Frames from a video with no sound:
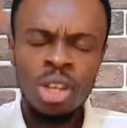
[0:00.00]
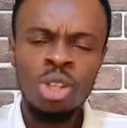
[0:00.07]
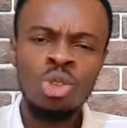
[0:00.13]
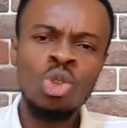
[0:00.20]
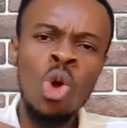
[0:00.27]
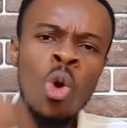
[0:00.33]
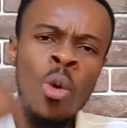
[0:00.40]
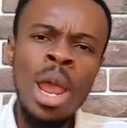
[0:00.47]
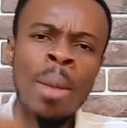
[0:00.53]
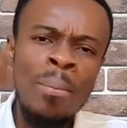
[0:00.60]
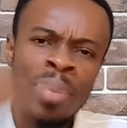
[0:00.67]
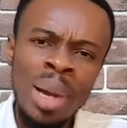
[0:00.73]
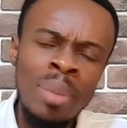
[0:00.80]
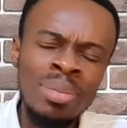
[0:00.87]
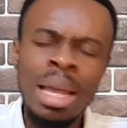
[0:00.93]

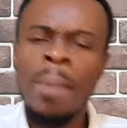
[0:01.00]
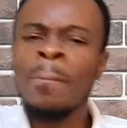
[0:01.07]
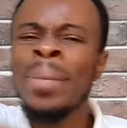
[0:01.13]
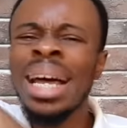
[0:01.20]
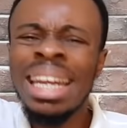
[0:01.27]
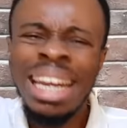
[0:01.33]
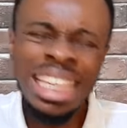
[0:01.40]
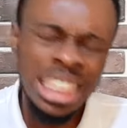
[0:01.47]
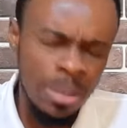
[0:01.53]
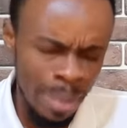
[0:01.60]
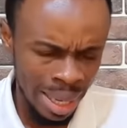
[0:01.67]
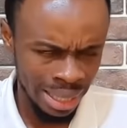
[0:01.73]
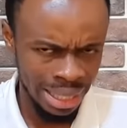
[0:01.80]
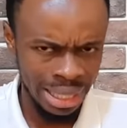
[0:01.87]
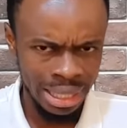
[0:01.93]
the
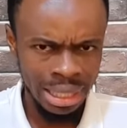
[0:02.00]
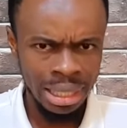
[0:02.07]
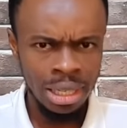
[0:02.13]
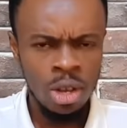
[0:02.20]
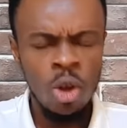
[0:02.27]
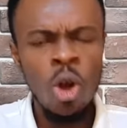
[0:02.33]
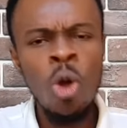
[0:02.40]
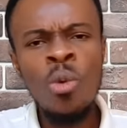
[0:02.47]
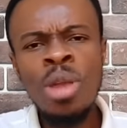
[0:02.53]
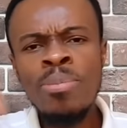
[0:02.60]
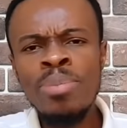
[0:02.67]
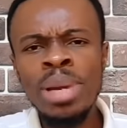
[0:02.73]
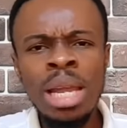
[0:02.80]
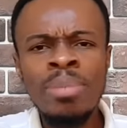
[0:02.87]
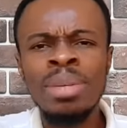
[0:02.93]
management or we
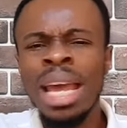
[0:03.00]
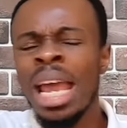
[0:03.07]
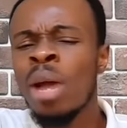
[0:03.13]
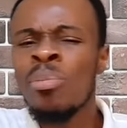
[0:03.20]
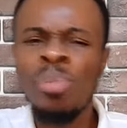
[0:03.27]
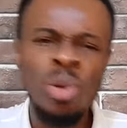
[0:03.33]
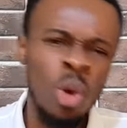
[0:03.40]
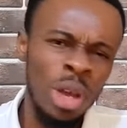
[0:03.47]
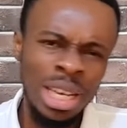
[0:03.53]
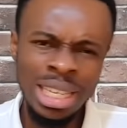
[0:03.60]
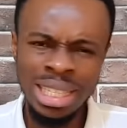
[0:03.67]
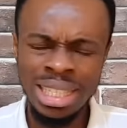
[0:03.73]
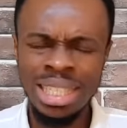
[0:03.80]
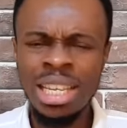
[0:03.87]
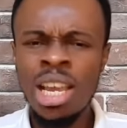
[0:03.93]
blame the
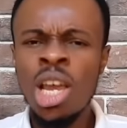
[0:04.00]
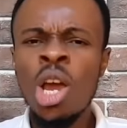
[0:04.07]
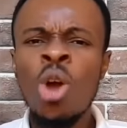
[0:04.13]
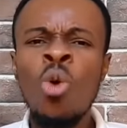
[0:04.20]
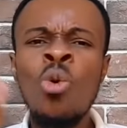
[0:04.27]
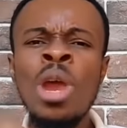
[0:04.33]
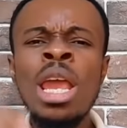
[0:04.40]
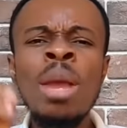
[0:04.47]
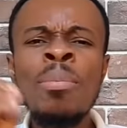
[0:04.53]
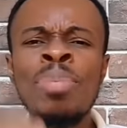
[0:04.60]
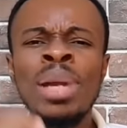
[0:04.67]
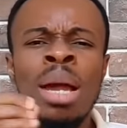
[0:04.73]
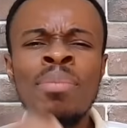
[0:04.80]
employees and